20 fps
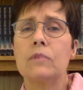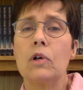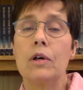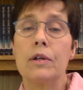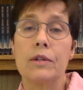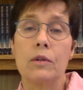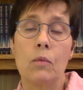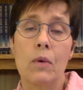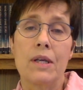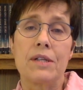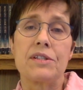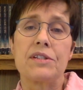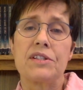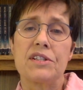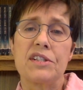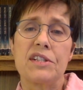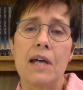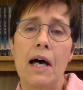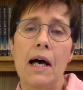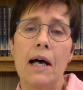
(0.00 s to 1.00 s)
on the west
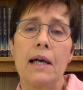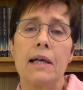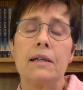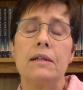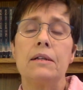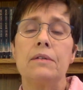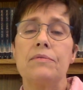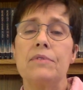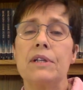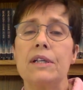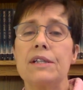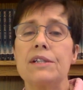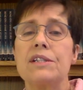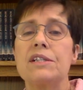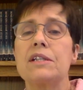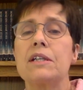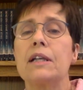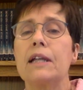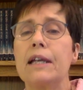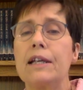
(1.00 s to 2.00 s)
side of the
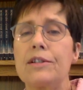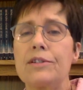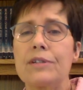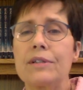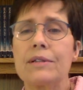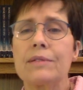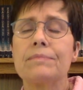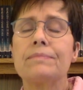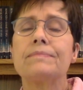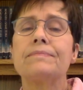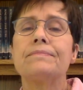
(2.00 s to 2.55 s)
installation.